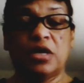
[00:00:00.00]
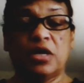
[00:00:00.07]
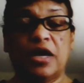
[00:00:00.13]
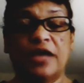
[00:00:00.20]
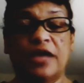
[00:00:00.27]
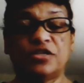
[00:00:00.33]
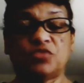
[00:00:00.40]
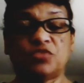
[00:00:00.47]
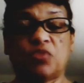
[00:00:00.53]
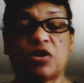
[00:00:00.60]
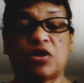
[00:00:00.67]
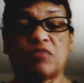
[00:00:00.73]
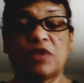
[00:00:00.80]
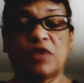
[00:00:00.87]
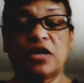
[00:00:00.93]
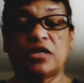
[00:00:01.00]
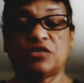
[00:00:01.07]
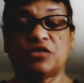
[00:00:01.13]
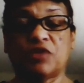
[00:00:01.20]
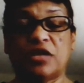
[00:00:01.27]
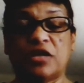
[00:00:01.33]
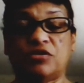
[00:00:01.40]
I just water mine. I
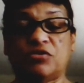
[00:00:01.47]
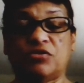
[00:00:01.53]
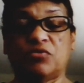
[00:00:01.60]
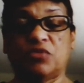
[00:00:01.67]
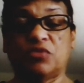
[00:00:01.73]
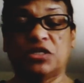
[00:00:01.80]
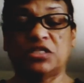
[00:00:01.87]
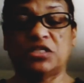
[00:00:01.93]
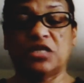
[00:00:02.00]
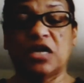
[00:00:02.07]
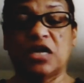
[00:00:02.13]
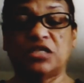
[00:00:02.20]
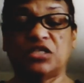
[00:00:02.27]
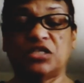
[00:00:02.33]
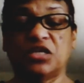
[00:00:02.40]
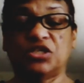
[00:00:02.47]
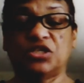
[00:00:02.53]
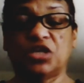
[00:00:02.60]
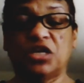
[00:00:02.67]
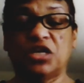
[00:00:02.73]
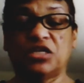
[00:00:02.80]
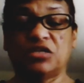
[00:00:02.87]
try and do it when it's not sunshine,